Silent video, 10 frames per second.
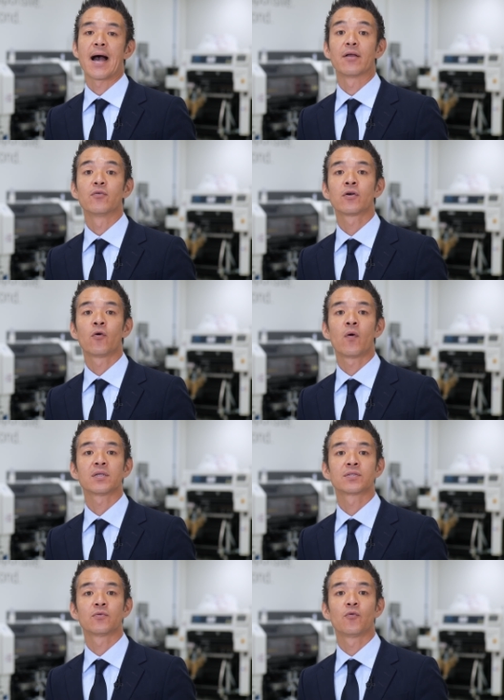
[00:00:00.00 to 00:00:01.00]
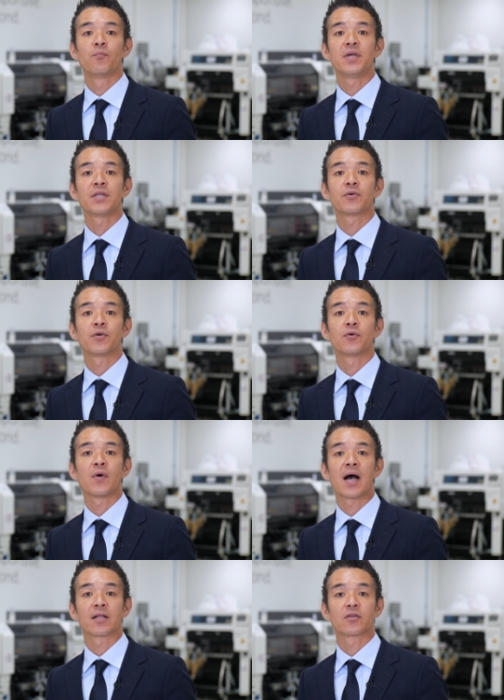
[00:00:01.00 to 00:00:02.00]
I look forward to meeting you
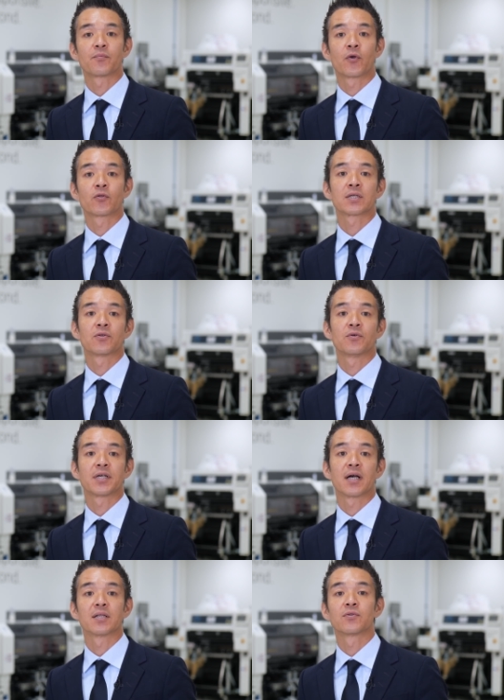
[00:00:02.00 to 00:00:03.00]
at Productronica